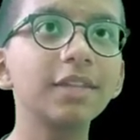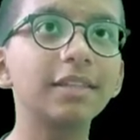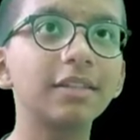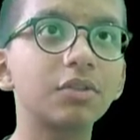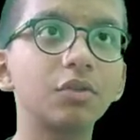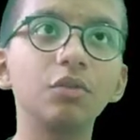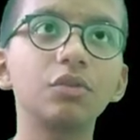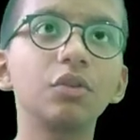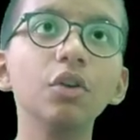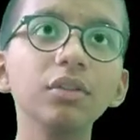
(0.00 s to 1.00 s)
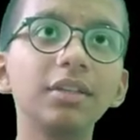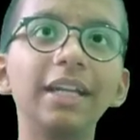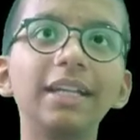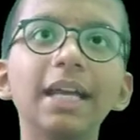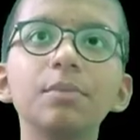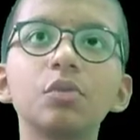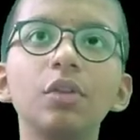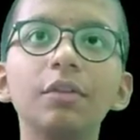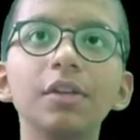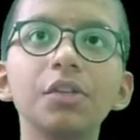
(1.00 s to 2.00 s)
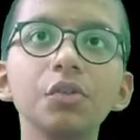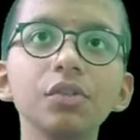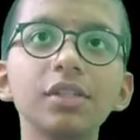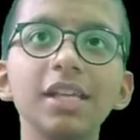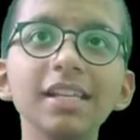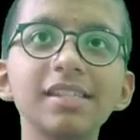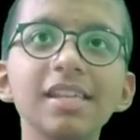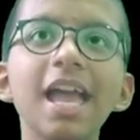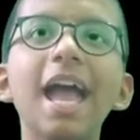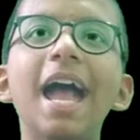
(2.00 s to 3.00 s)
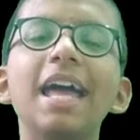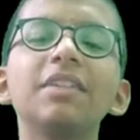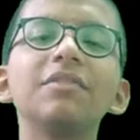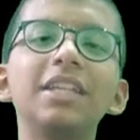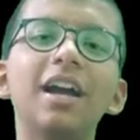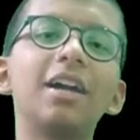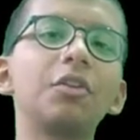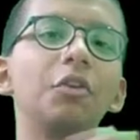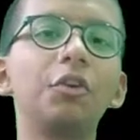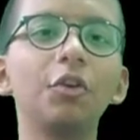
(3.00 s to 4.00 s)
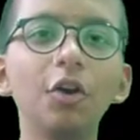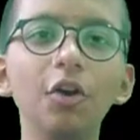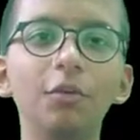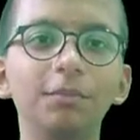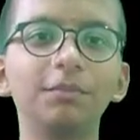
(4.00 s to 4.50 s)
that is 2, so 3 times 2 equals to 6, and we are good to go.